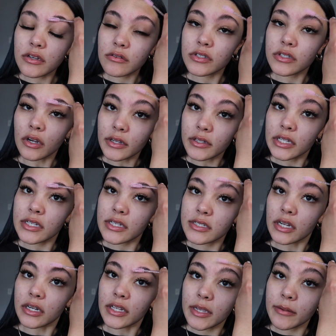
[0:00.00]
sorry that the
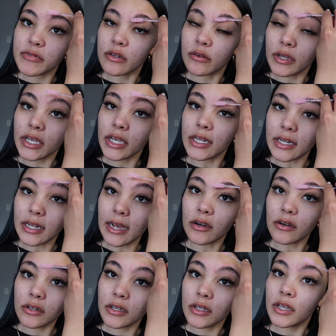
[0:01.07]
sun keeps going in and
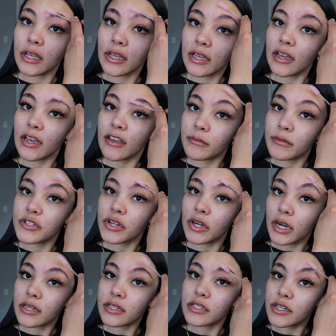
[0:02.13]
out. I've been
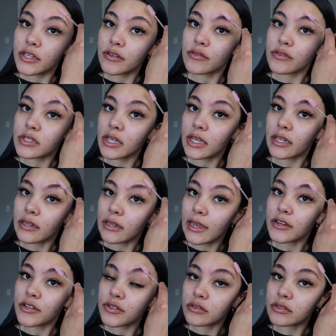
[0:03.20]
trying to use like
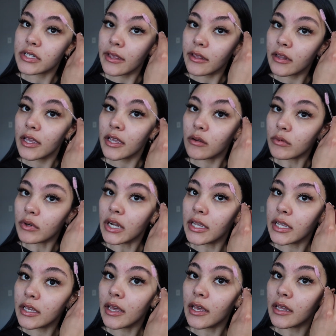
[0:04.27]
natural daylight when I
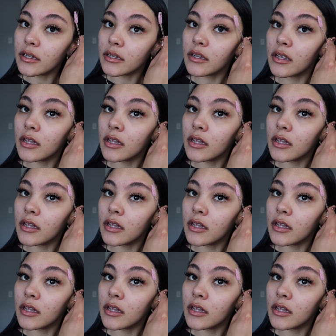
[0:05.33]
can.